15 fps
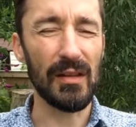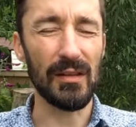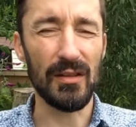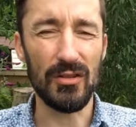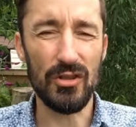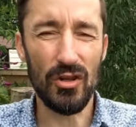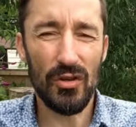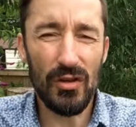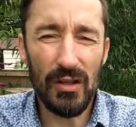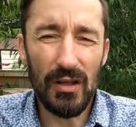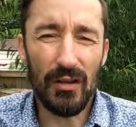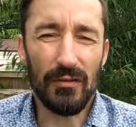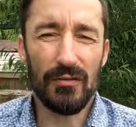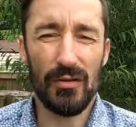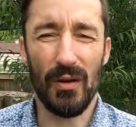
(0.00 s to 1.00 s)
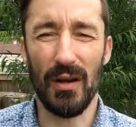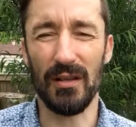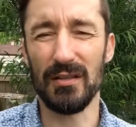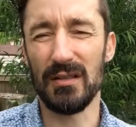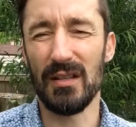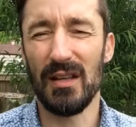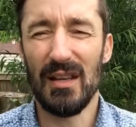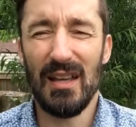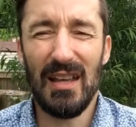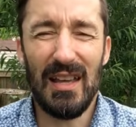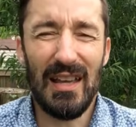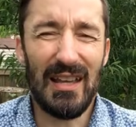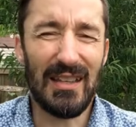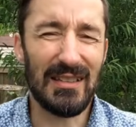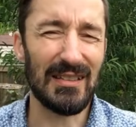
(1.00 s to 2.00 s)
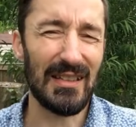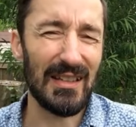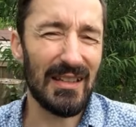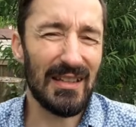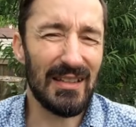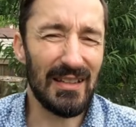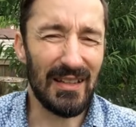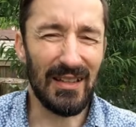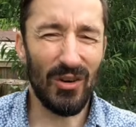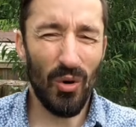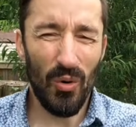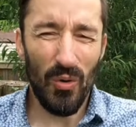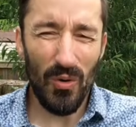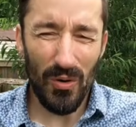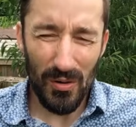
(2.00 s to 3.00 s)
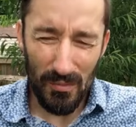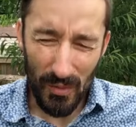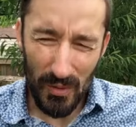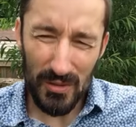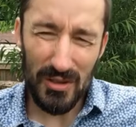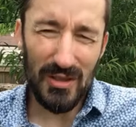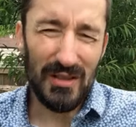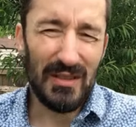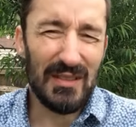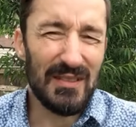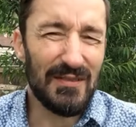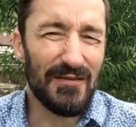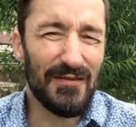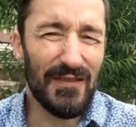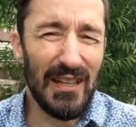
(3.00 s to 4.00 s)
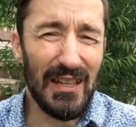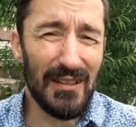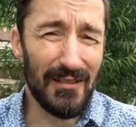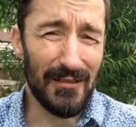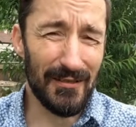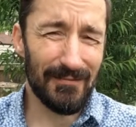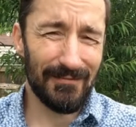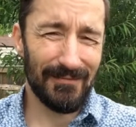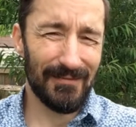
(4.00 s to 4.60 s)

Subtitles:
The journey of trust the core emotion is fear.